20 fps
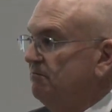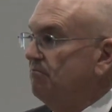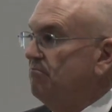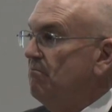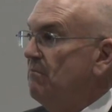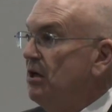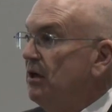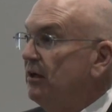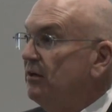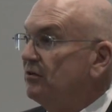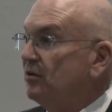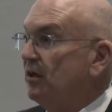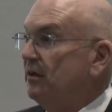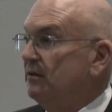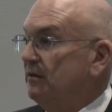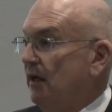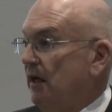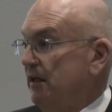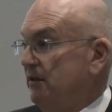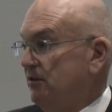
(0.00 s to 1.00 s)
minutes
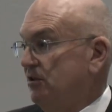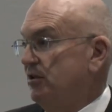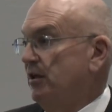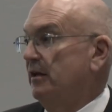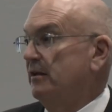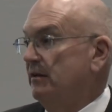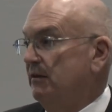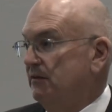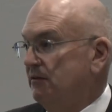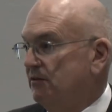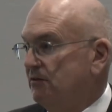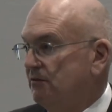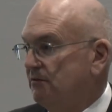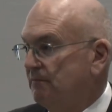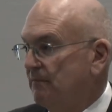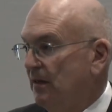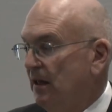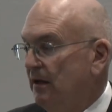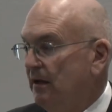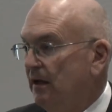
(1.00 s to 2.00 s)
and seconds.
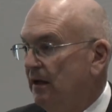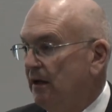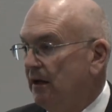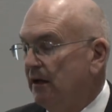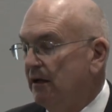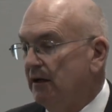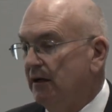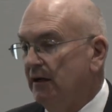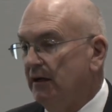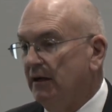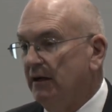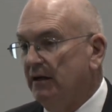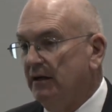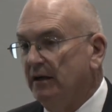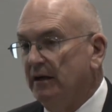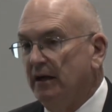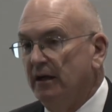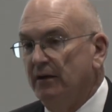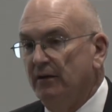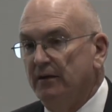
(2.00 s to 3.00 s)

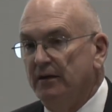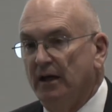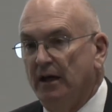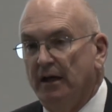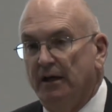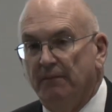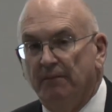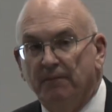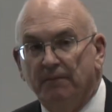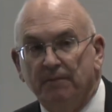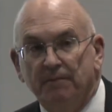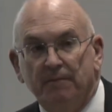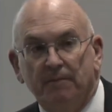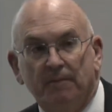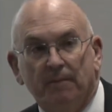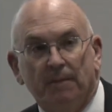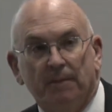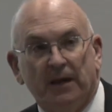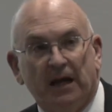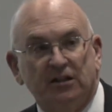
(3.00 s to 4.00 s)
And
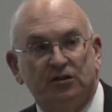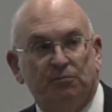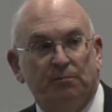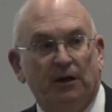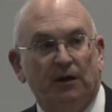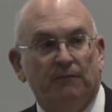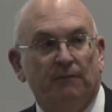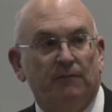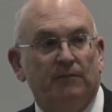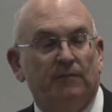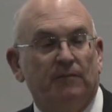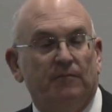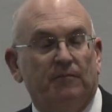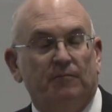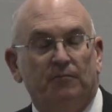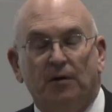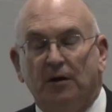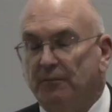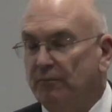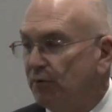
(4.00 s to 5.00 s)
that's been
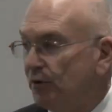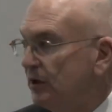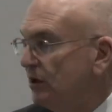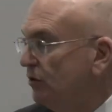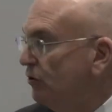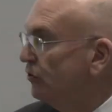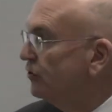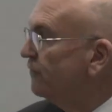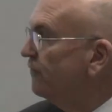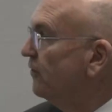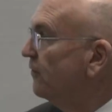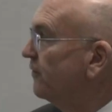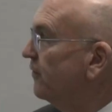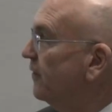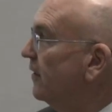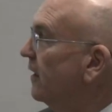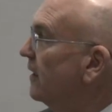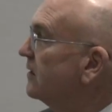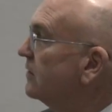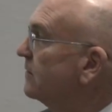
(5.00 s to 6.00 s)
pretty useful
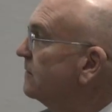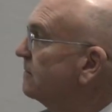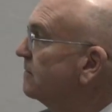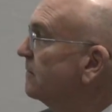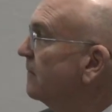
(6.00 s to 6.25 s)
for us.